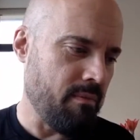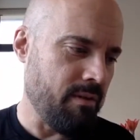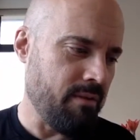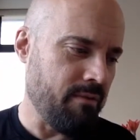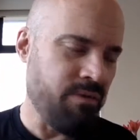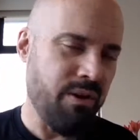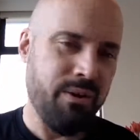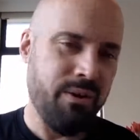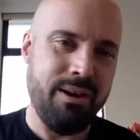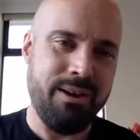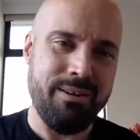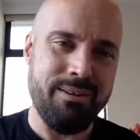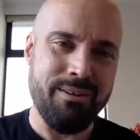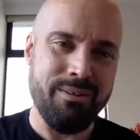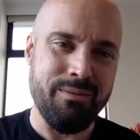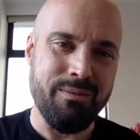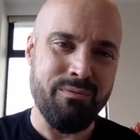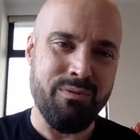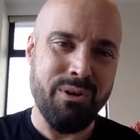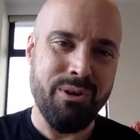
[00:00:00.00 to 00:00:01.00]
very
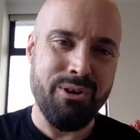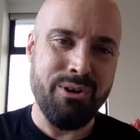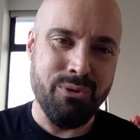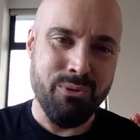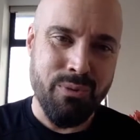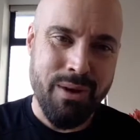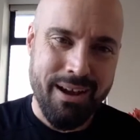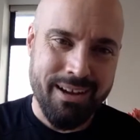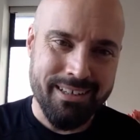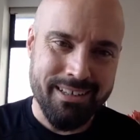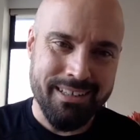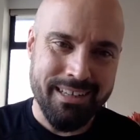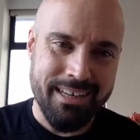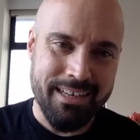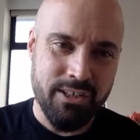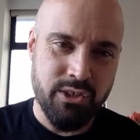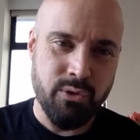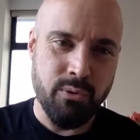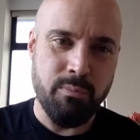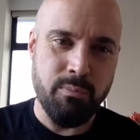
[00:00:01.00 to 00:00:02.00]

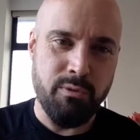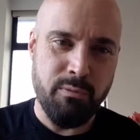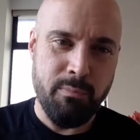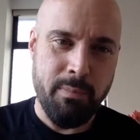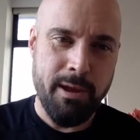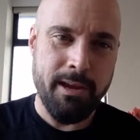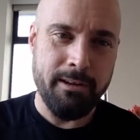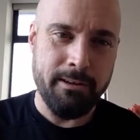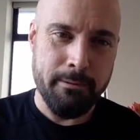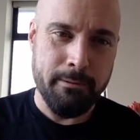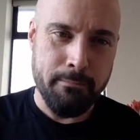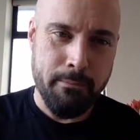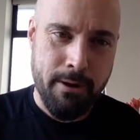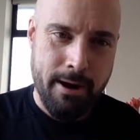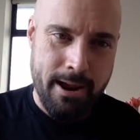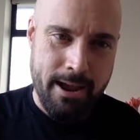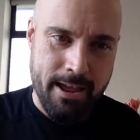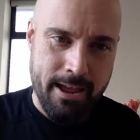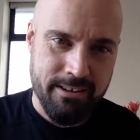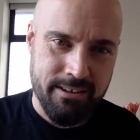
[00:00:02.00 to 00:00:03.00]
directly to speaking to
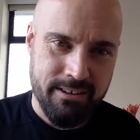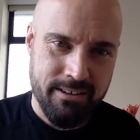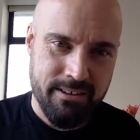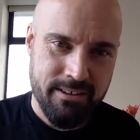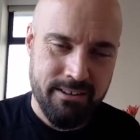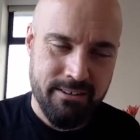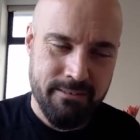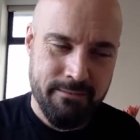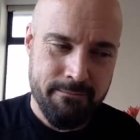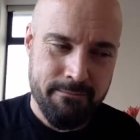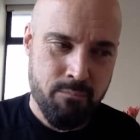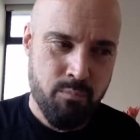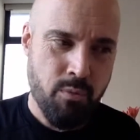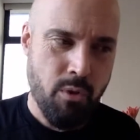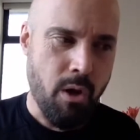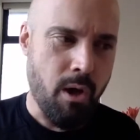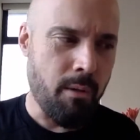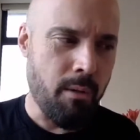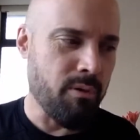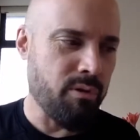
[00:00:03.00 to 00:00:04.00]
brand,
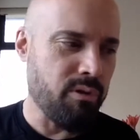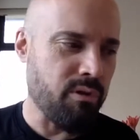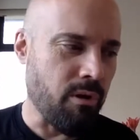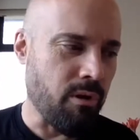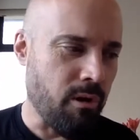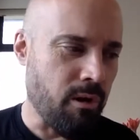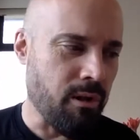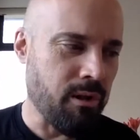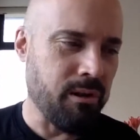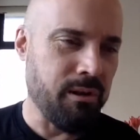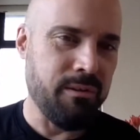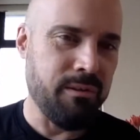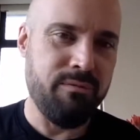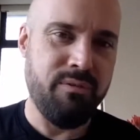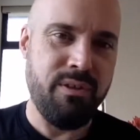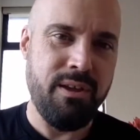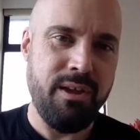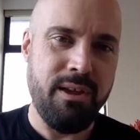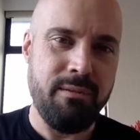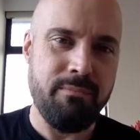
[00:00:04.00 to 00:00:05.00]
almost all of
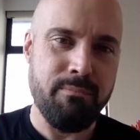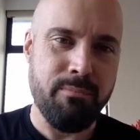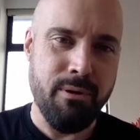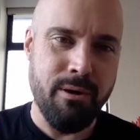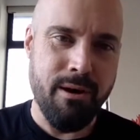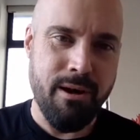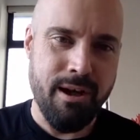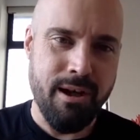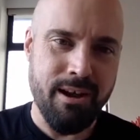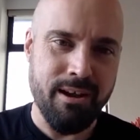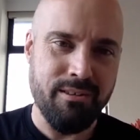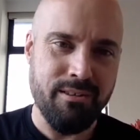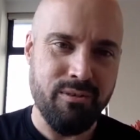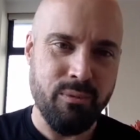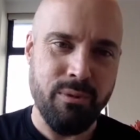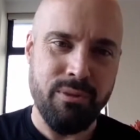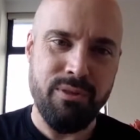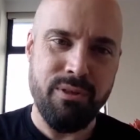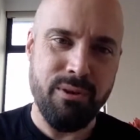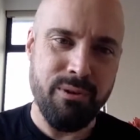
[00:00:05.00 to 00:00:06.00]
the products
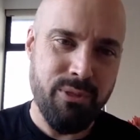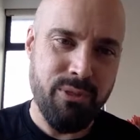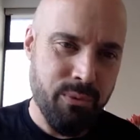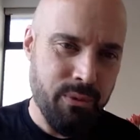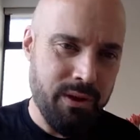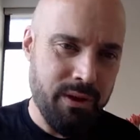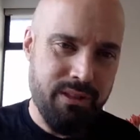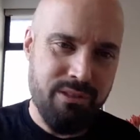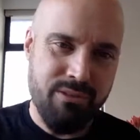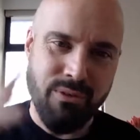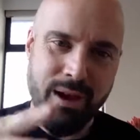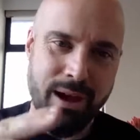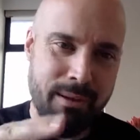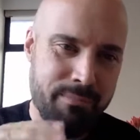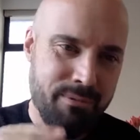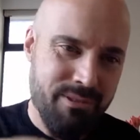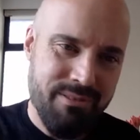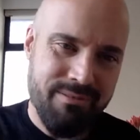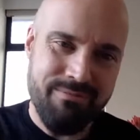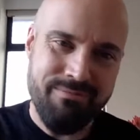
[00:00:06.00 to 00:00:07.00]
with their 3
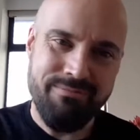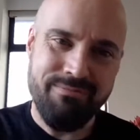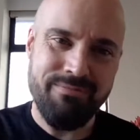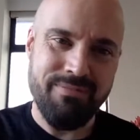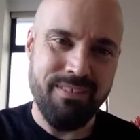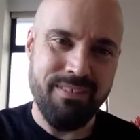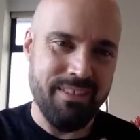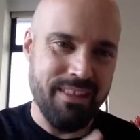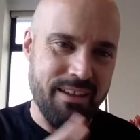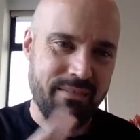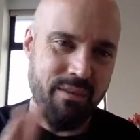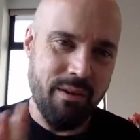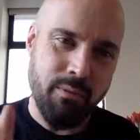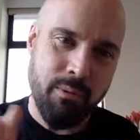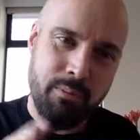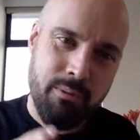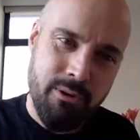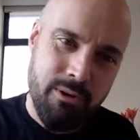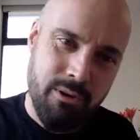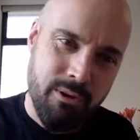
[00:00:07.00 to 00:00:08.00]
stripes that they've
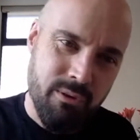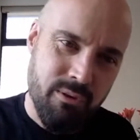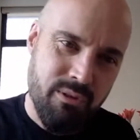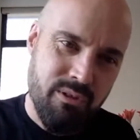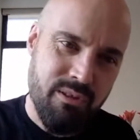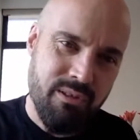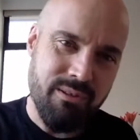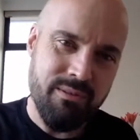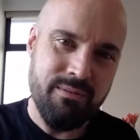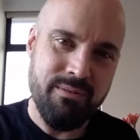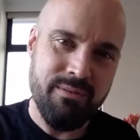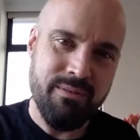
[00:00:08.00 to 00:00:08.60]
ever produced